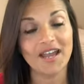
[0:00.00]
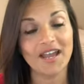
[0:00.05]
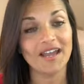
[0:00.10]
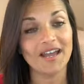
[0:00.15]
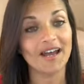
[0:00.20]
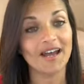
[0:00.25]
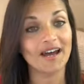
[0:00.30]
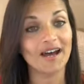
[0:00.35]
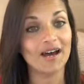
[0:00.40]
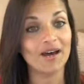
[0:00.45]

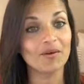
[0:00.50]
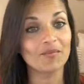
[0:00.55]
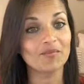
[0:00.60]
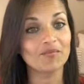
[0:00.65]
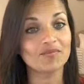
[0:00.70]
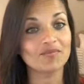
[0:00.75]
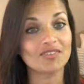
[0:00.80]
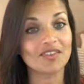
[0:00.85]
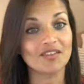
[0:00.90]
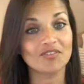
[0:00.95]

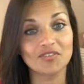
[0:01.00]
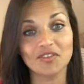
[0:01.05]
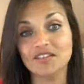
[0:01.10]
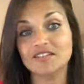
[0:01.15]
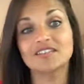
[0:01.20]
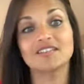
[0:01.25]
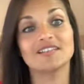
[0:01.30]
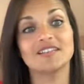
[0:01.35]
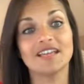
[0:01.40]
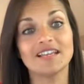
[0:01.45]
um,
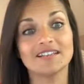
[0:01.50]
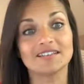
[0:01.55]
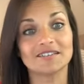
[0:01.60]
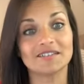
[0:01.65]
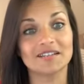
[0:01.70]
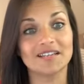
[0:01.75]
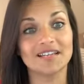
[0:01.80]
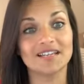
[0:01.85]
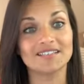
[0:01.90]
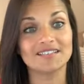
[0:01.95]
this is it.
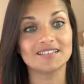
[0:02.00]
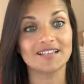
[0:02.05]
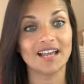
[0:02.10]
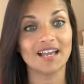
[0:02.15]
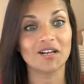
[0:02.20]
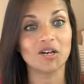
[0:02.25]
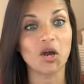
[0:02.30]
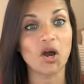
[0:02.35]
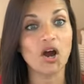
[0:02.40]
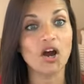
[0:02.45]
It's
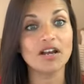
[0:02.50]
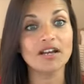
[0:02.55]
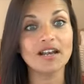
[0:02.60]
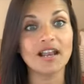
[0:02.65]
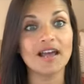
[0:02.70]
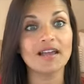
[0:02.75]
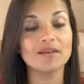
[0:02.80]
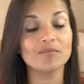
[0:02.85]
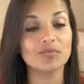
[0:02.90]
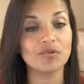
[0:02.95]
an
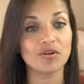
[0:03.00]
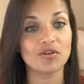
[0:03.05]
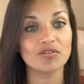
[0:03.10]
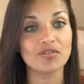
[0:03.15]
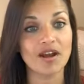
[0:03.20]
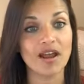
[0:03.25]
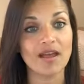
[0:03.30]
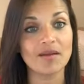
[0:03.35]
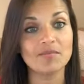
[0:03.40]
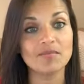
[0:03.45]
online
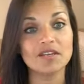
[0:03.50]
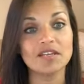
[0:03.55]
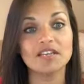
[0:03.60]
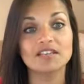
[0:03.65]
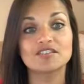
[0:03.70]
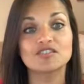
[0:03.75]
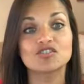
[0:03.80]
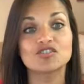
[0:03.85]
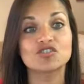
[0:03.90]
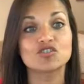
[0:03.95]
program,
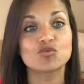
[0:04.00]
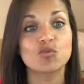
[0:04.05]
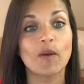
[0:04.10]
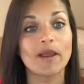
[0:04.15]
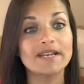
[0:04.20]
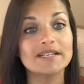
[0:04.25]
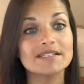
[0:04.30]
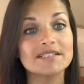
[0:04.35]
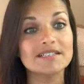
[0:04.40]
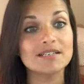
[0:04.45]
it's
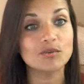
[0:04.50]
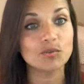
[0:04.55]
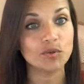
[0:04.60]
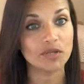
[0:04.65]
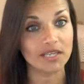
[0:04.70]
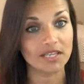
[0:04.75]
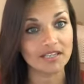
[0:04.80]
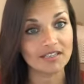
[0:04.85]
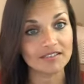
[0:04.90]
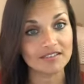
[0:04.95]
20
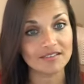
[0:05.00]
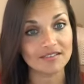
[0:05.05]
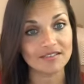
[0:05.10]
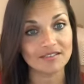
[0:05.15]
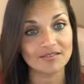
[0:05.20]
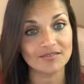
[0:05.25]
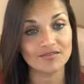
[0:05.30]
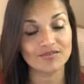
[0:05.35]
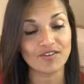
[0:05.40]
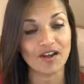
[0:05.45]
weeks,
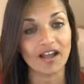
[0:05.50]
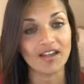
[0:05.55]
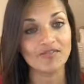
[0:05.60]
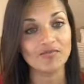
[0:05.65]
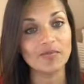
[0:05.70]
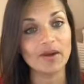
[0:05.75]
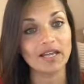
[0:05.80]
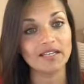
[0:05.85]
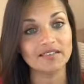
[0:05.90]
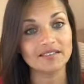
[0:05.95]
five
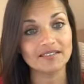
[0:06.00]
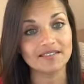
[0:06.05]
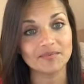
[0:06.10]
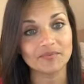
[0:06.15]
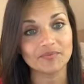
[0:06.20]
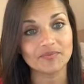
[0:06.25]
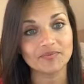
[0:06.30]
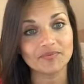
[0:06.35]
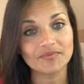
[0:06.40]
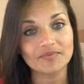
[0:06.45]
months.
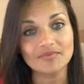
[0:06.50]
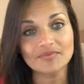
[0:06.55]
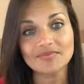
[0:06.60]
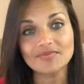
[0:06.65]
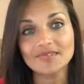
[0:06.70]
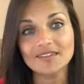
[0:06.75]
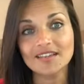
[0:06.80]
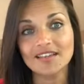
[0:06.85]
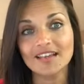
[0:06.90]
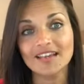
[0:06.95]

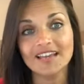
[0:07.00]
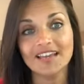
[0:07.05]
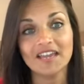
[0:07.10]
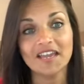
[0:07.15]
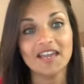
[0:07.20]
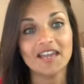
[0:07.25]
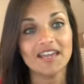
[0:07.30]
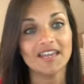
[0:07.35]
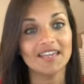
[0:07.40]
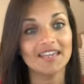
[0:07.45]

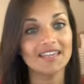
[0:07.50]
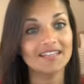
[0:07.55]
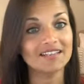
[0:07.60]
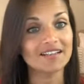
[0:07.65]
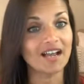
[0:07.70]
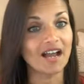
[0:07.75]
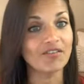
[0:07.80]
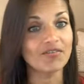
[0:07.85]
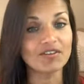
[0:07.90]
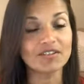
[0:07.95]

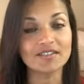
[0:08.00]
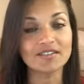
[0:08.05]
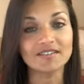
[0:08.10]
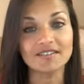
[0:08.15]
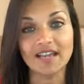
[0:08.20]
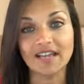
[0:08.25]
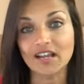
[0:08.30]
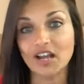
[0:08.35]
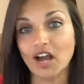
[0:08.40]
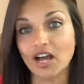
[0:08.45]
It covers
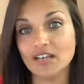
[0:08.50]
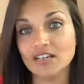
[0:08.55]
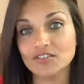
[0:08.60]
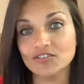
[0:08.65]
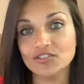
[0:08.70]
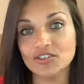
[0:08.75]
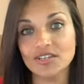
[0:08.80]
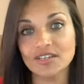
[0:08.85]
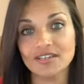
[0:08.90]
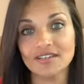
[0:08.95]

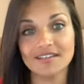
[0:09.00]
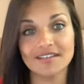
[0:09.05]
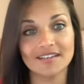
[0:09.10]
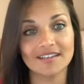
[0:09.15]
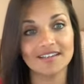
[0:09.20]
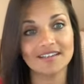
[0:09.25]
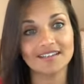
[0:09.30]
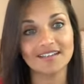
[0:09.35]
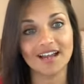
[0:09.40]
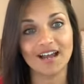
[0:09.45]
psychology,
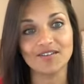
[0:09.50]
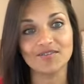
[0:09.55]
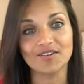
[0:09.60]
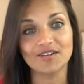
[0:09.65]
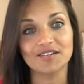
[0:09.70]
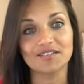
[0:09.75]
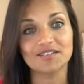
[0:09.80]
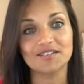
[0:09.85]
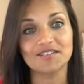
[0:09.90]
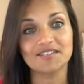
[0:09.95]
it
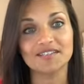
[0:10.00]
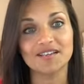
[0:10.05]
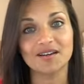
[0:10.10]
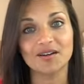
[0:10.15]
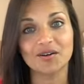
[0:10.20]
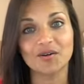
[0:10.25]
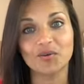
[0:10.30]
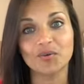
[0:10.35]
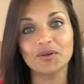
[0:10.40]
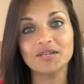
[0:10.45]
covers
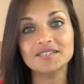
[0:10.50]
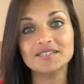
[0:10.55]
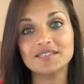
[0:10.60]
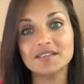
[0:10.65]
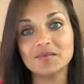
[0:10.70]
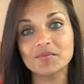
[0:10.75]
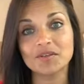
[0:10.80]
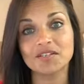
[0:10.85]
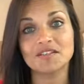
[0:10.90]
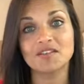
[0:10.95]

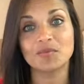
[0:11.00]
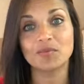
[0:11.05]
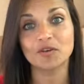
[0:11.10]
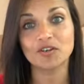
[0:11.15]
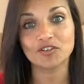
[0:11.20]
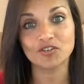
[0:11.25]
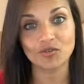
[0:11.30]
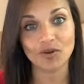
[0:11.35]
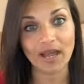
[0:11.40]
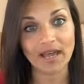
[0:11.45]
wisdom and
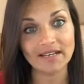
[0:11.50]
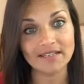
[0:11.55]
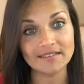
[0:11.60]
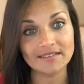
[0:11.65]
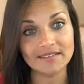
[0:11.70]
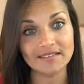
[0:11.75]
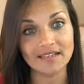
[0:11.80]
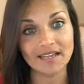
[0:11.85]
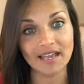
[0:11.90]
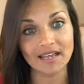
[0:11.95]

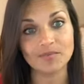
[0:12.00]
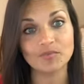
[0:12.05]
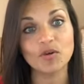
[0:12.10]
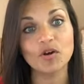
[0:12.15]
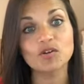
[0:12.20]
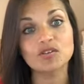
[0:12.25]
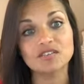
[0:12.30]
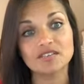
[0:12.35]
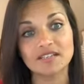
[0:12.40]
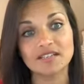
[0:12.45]
spirituality, and
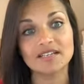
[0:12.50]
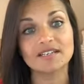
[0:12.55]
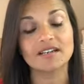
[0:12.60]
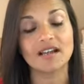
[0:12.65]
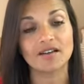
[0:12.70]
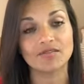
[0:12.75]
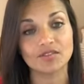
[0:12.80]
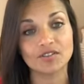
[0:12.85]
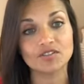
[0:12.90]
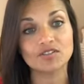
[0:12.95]
mostly it
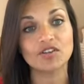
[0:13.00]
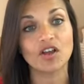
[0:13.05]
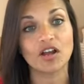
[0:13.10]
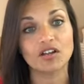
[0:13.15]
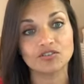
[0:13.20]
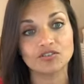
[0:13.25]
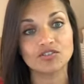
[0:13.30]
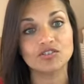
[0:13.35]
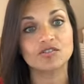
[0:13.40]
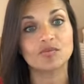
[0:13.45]
covers
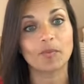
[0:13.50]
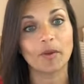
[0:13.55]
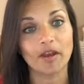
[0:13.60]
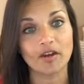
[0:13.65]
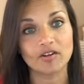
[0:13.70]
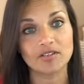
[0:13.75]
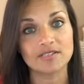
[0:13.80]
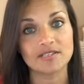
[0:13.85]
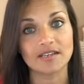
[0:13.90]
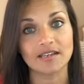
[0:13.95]
conscious
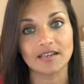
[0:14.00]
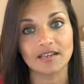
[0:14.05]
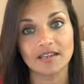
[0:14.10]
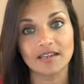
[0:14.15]
parenting.